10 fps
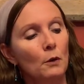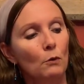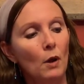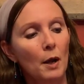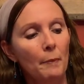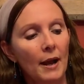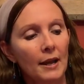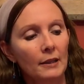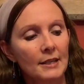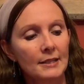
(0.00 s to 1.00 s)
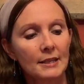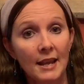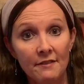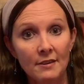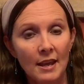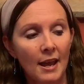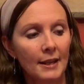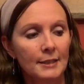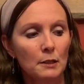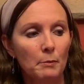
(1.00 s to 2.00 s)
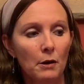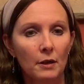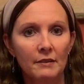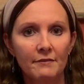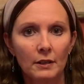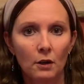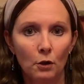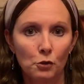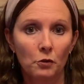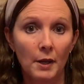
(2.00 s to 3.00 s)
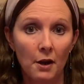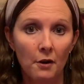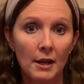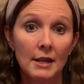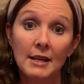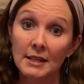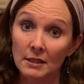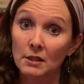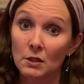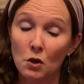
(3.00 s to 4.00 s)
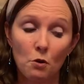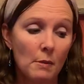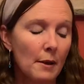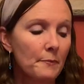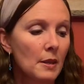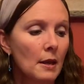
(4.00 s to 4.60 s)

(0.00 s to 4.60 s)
Rockpile is an AVA, it's an American viticultural area in Sonoma.